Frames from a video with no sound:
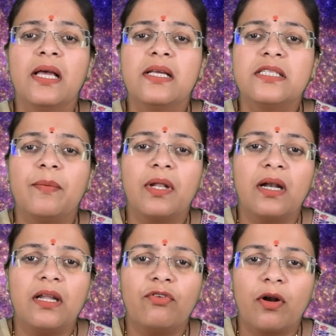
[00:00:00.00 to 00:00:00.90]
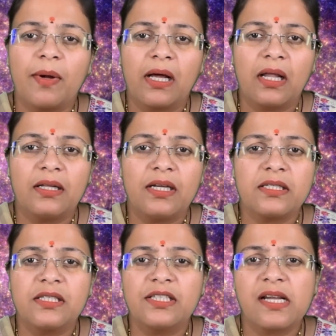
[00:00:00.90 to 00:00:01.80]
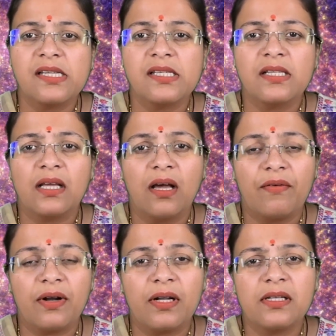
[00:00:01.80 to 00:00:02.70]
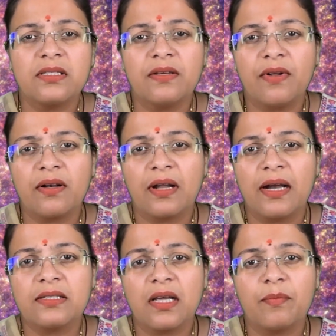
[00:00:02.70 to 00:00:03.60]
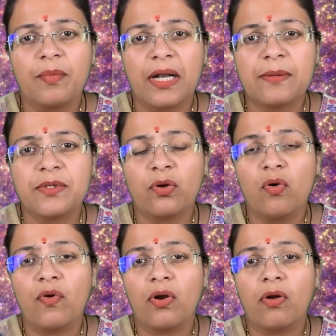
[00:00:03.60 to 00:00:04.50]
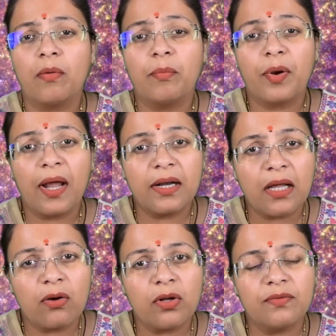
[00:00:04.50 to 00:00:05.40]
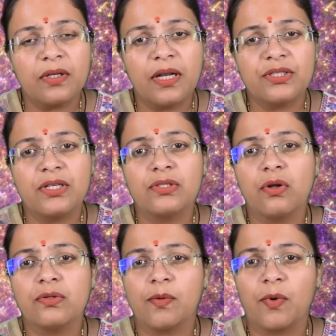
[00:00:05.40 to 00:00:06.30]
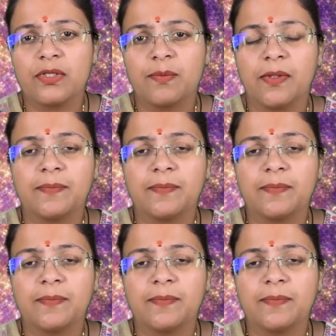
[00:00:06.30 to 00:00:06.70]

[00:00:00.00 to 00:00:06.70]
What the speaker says: Similarly, for Bangladesh, changes in the governance, civil rights, and perhaps an overall breakdown of the nation is also possible.